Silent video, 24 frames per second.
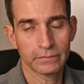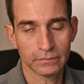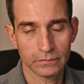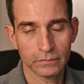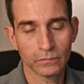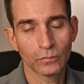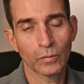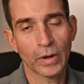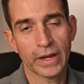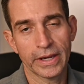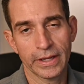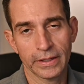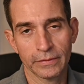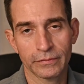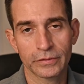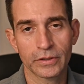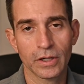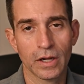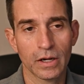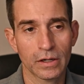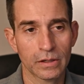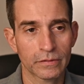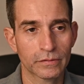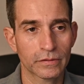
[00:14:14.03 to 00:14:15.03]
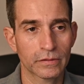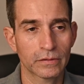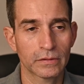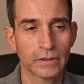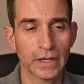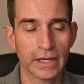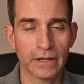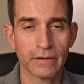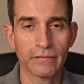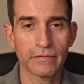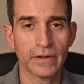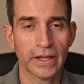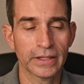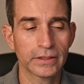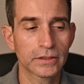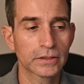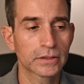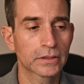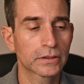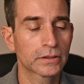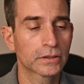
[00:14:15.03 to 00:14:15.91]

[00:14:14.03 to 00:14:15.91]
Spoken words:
wedding photographer and events.